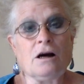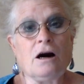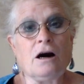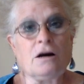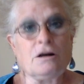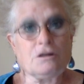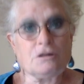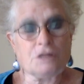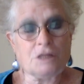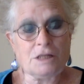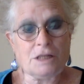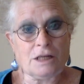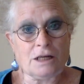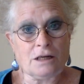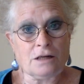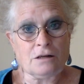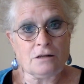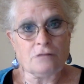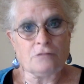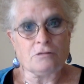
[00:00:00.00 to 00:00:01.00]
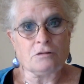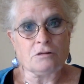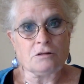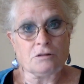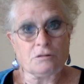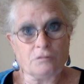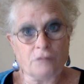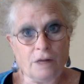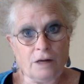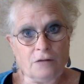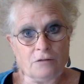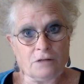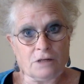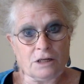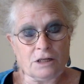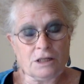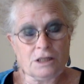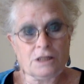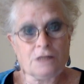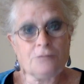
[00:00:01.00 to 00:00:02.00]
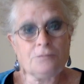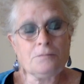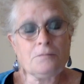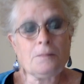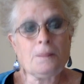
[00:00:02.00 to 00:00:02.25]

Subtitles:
understand the world around us